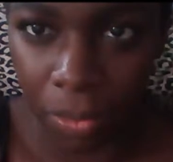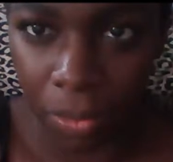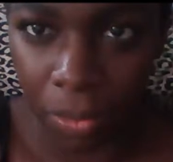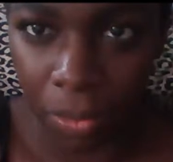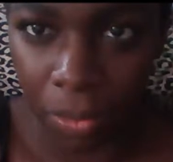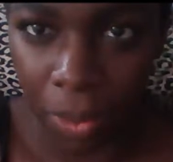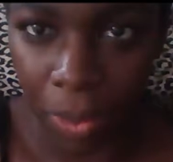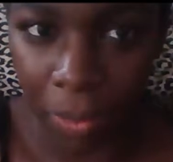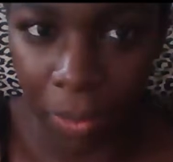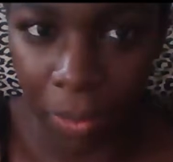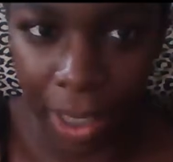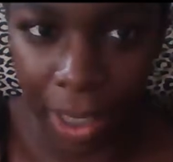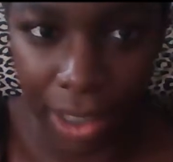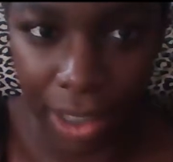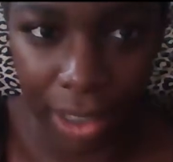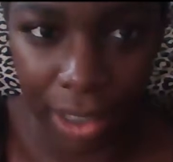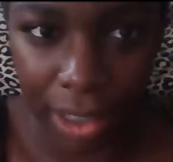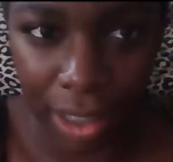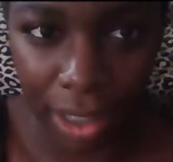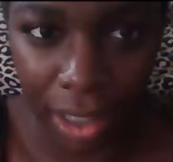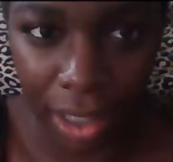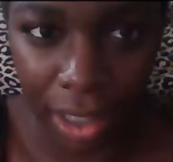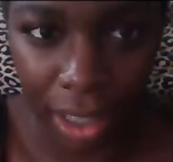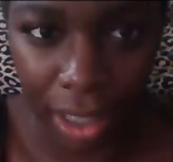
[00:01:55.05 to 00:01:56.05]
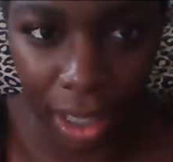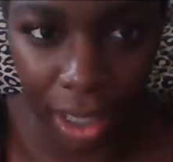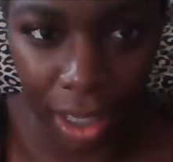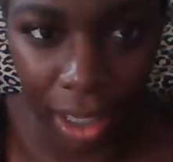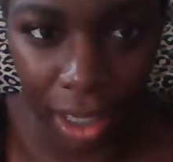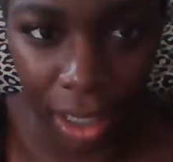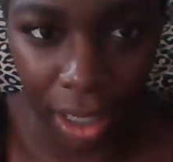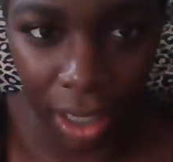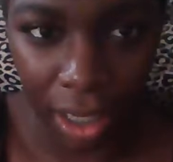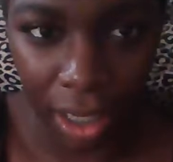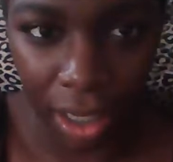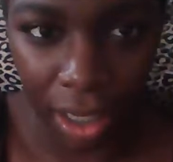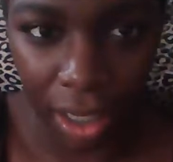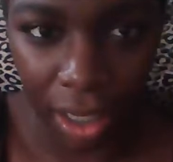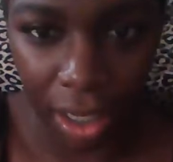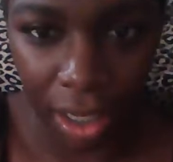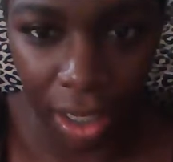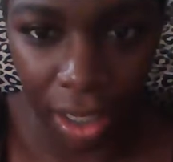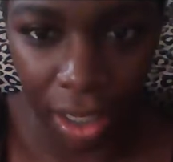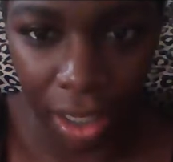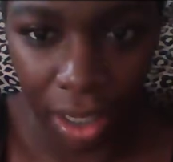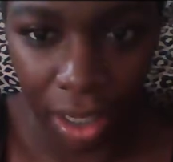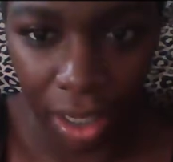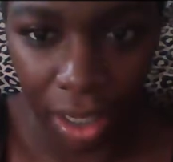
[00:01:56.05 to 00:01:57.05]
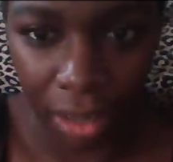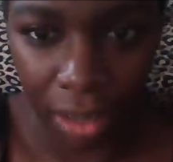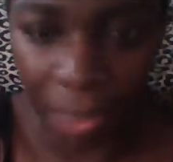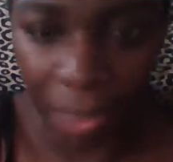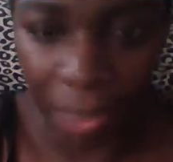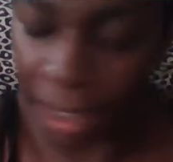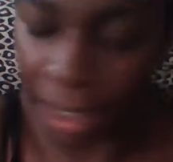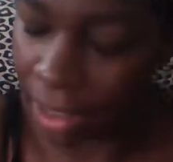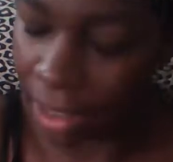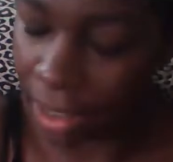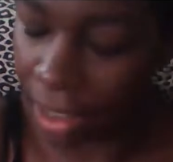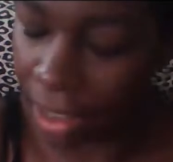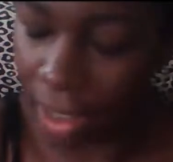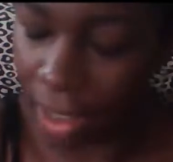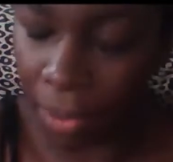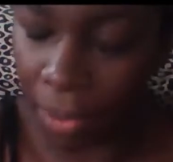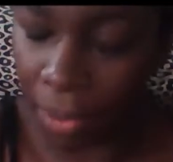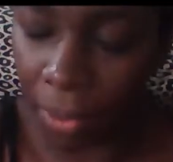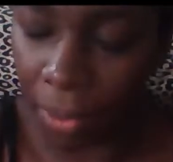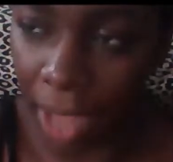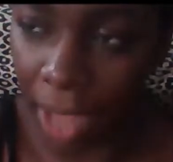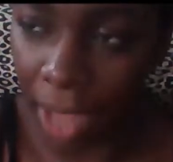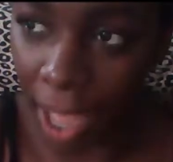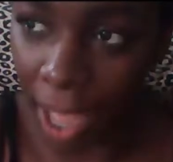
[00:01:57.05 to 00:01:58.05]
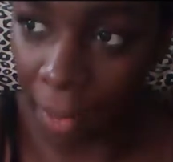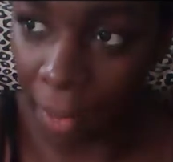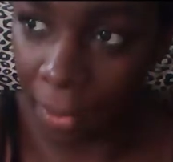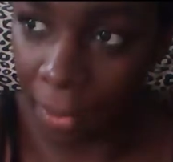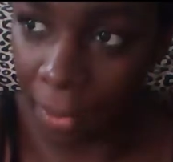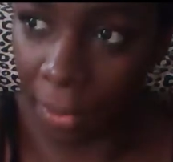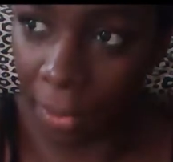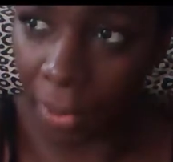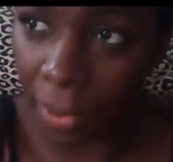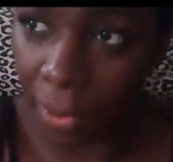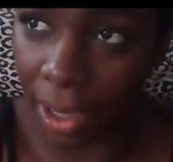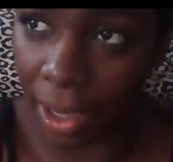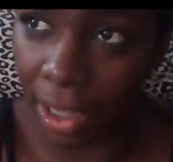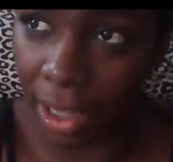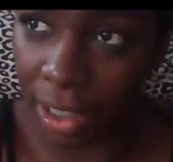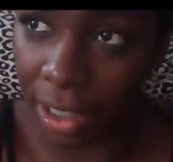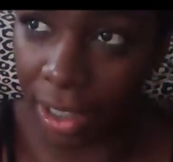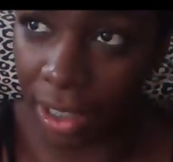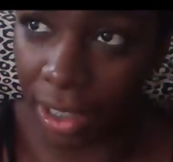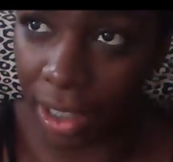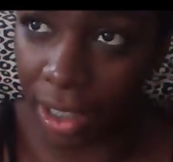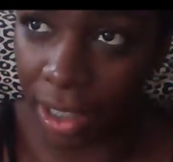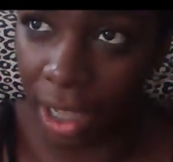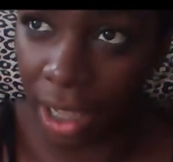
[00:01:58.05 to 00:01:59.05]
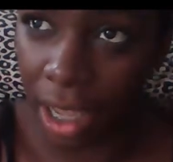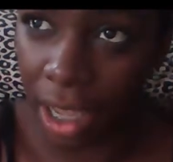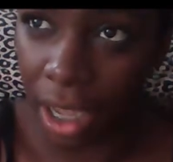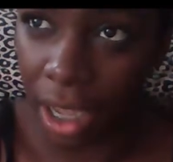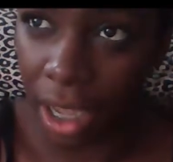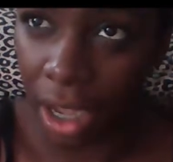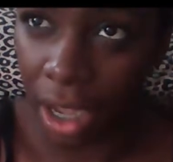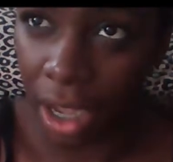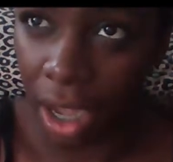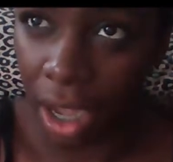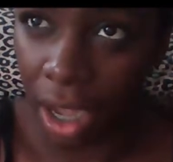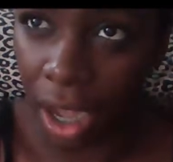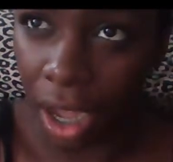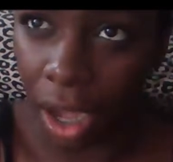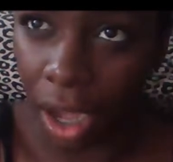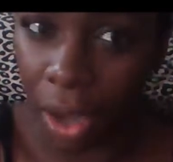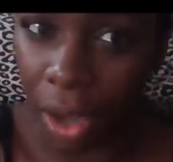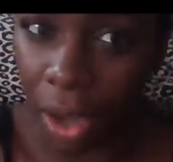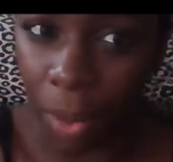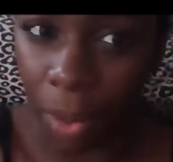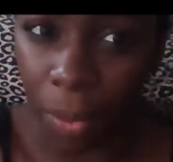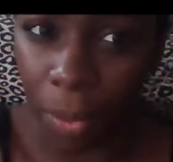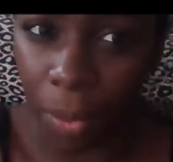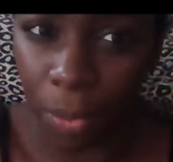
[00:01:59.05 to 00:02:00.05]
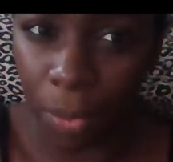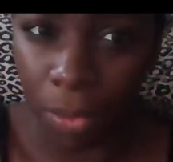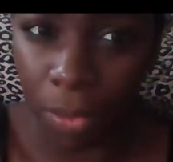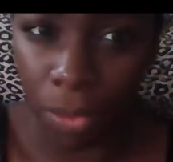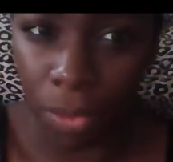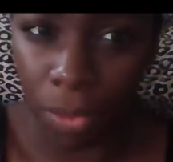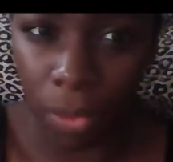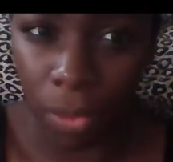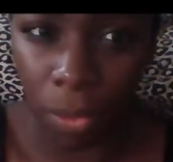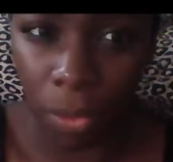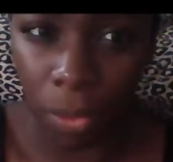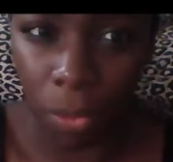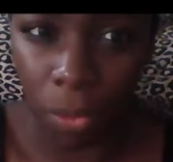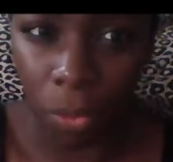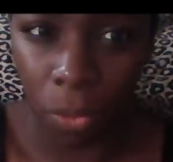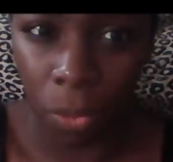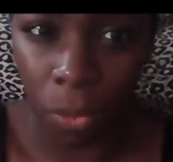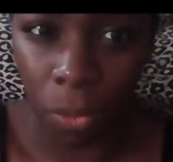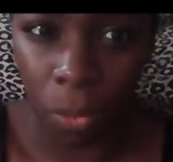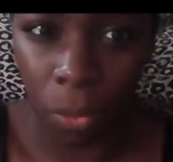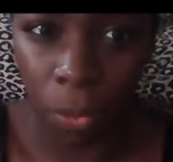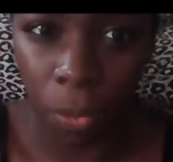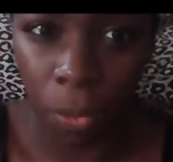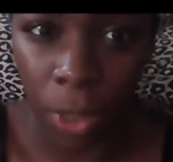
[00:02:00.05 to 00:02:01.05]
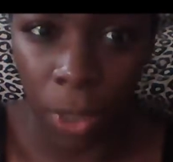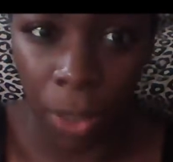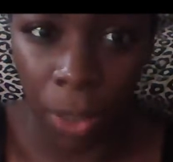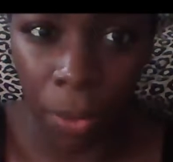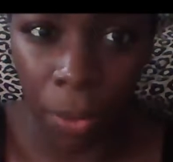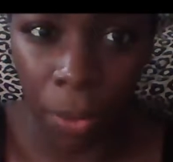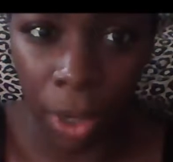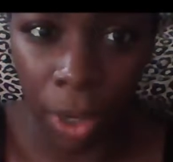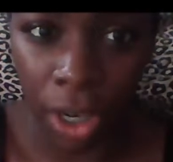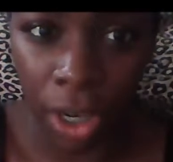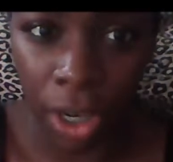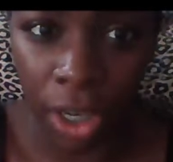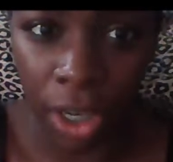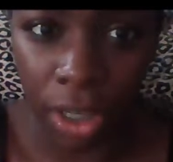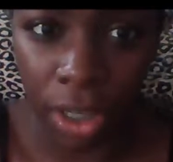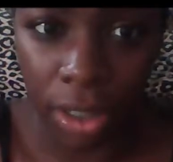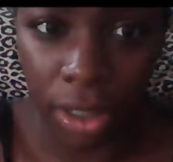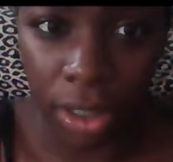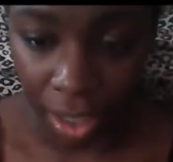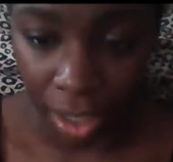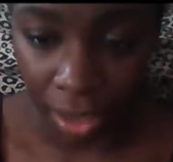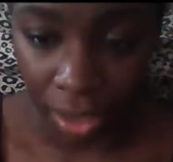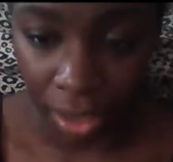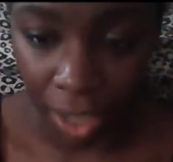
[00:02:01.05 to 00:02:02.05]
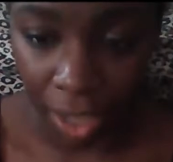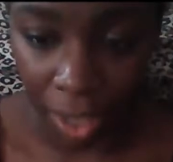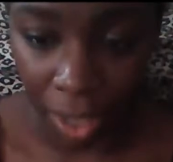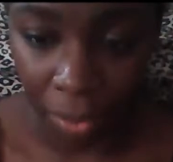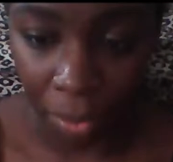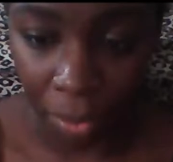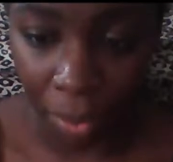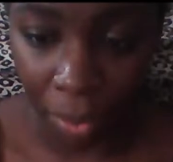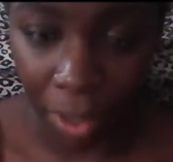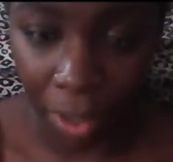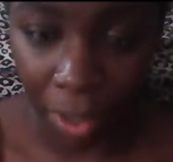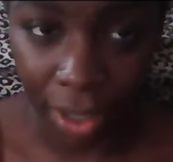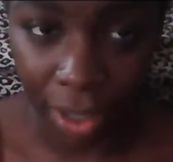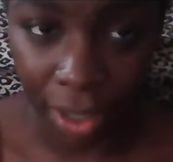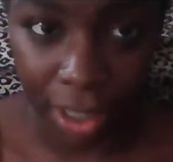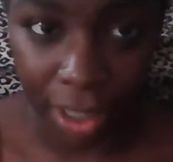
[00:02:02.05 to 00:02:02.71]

We basically basically what happened was um, we worked okay we worked